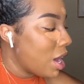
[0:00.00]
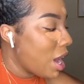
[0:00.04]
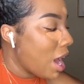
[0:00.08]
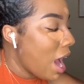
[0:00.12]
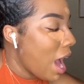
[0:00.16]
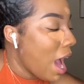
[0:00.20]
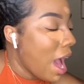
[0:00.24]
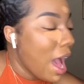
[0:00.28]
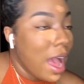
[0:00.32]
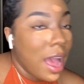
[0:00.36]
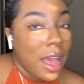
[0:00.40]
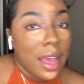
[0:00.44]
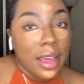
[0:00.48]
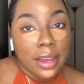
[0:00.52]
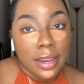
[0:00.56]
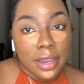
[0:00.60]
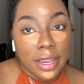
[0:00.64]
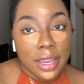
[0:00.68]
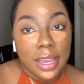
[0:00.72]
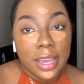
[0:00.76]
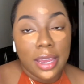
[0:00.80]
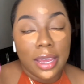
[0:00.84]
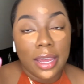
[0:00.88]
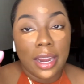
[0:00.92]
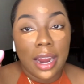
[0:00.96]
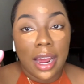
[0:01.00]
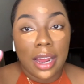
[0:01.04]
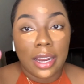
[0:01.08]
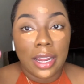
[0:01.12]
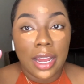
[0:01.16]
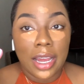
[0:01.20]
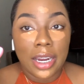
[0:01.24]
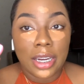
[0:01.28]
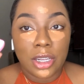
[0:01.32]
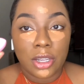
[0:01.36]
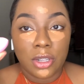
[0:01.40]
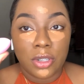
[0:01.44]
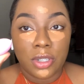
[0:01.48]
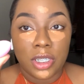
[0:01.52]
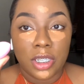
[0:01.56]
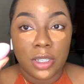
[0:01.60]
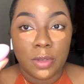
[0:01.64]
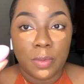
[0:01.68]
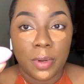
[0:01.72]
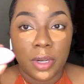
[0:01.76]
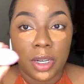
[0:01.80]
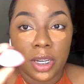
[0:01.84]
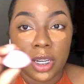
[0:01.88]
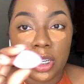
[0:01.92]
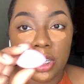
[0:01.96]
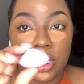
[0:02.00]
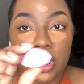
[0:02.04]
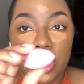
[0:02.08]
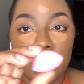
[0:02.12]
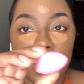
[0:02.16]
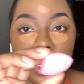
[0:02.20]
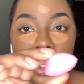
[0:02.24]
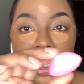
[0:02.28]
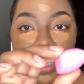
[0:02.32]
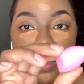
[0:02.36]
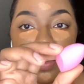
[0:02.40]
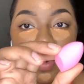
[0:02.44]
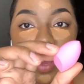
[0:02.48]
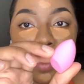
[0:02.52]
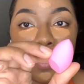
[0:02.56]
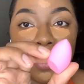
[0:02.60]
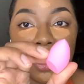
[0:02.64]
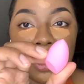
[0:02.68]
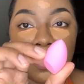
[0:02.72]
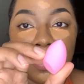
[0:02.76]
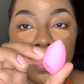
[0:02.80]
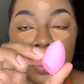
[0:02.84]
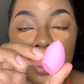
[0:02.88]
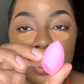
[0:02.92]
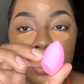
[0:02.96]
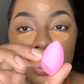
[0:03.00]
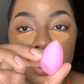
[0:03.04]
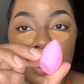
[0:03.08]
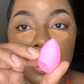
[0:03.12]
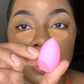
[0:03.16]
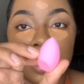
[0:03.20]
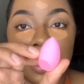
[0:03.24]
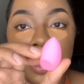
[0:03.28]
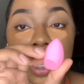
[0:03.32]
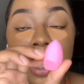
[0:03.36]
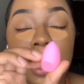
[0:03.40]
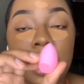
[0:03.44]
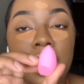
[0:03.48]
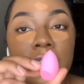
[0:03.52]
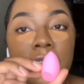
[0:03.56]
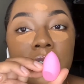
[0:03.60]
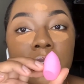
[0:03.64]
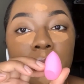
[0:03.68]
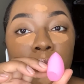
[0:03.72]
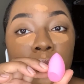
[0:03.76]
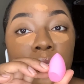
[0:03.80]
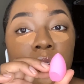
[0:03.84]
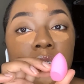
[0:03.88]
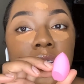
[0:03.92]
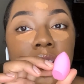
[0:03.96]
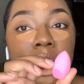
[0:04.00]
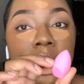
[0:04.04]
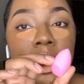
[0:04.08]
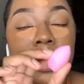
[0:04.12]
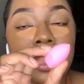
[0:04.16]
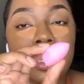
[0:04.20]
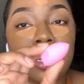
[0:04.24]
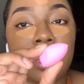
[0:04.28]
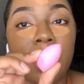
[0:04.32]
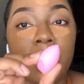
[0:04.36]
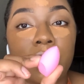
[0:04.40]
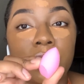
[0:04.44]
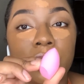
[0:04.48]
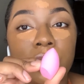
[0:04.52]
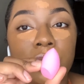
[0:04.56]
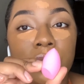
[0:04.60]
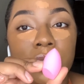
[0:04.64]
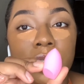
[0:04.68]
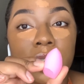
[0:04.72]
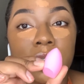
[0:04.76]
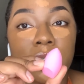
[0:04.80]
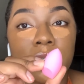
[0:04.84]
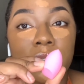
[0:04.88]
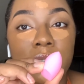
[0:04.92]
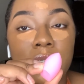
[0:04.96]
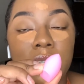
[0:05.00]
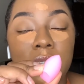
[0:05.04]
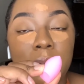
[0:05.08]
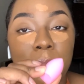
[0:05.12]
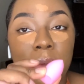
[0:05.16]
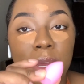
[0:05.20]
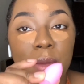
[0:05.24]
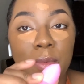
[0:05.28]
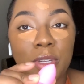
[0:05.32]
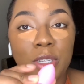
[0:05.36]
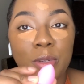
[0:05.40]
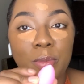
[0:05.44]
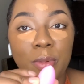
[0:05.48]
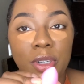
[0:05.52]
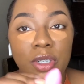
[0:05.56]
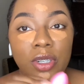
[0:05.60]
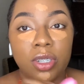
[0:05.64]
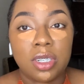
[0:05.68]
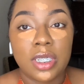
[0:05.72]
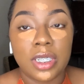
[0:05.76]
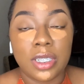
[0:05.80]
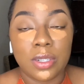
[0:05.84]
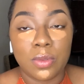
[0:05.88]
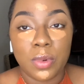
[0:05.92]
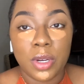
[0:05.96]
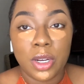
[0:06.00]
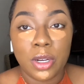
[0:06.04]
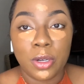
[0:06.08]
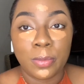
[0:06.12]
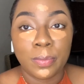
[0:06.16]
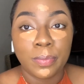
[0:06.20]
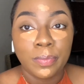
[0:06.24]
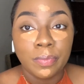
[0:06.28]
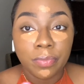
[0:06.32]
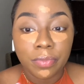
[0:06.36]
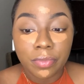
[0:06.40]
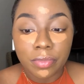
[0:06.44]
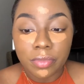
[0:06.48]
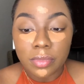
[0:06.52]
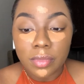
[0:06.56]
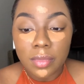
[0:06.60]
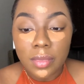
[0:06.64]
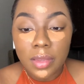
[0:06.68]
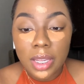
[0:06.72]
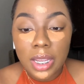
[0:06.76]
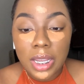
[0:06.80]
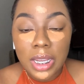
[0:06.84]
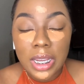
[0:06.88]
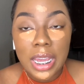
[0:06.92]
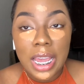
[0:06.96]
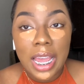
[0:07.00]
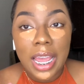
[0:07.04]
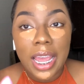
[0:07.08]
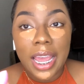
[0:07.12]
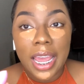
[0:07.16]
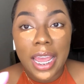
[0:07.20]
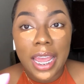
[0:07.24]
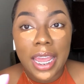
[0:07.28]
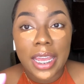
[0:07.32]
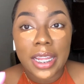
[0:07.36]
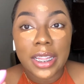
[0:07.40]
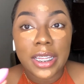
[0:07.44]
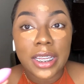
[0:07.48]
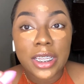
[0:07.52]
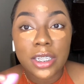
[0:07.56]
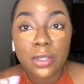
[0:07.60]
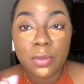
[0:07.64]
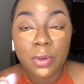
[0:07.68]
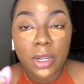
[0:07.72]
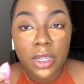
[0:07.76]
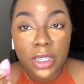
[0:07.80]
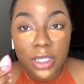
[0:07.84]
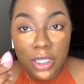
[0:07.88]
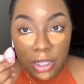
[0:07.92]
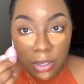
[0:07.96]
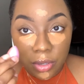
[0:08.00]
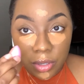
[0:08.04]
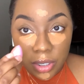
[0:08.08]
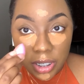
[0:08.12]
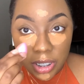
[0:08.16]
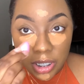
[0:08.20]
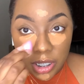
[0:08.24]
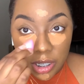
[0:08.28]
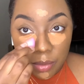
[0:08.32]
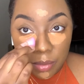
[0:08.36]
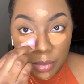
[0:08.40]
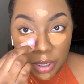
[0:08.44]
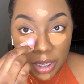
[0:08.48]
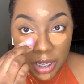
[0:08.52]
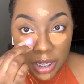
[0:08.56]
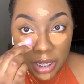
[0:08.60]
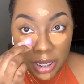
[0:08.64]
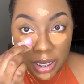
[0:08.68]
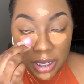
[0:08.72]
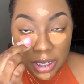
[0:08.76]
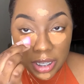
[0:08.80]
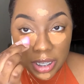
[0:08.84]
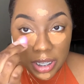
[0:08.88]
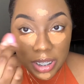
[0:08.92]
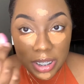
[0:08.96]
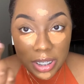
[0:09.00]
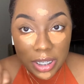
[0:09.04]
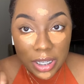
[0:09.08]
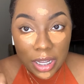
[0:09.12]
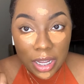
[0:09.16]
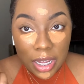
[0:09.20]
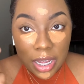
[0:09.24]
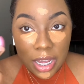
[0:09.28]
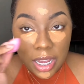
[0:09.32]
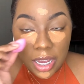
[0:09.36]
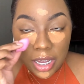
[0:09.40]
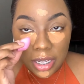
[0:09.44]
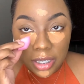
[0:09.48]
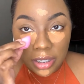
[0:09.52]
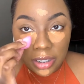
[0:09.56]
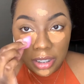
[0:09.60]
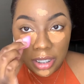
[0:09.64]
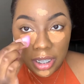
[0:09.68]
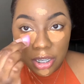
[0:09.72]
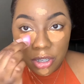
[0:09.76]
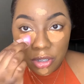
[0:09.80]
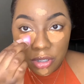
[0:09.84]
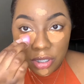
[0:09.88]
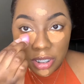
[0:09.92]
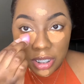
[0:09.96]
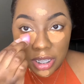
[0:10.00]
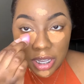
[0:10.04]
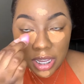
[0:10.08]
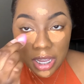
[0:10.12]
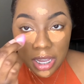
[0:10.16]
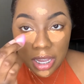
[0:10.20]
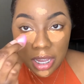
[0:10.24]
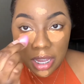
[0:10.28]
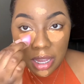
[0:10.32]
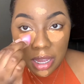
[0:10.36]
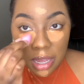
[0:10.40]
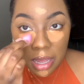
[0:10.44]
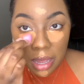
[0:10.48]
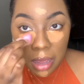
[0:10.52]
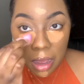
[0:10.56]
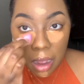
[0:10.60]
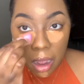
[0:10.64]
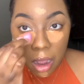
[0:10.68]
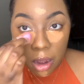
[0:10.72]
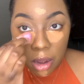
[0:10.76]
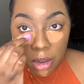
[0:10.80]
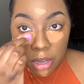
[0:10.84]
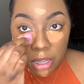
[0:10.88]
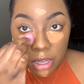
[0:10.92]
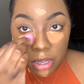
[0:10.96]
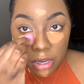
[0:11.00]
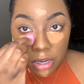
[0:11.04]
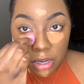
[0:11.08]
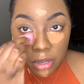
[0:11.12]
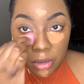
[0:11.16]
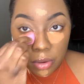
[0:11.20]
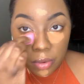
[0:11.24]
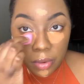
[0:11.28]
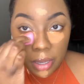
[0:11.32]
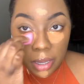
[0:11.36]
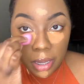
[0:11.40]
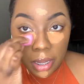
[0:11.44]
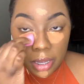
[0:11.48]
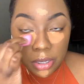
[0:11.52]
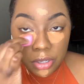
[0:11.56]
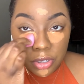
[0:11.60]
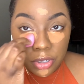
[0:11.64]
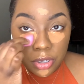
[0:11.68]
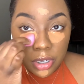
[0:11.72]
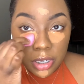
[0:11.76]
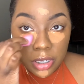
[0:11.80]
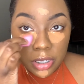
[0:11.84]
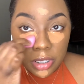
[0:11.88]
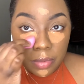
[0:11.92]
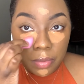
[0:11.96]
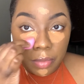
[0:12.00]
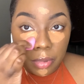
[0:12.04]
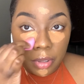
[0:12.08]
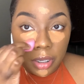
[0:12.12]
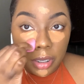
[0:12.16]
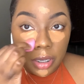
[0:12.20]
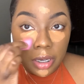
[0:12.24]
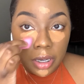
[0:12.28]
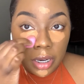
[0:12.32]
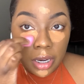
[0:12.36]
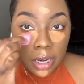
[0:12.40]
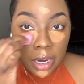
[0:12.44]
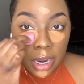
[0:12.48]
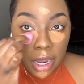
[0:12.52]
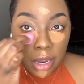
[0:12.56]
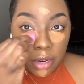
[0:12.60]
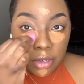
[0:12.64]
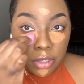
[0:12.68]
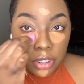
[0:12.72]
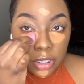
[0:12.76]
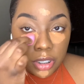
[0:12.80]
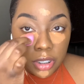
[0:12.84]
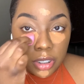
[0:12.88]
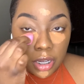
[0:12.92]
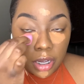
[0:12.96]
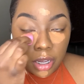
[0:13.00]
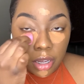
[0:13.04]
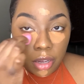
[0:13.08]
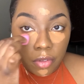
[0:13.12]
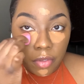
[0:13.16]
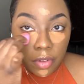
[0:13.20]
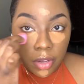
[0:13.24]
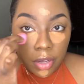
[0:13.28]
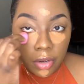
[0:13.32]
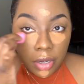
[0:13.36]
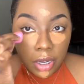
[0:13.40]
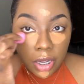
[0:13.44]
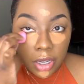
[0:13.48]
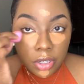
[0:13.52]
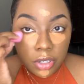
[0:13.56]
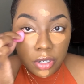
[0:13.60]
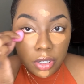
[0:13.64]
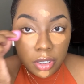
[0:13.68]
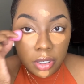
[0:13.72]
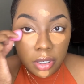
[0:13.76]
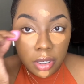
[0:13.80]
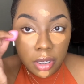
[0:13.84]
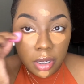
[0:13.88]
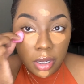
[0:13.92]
I like to use a sponge, and these baby sponges, Real Techniques also sells the baby sponges as well. And these work so good because literally all you're doing is just blending it out just like your foundation,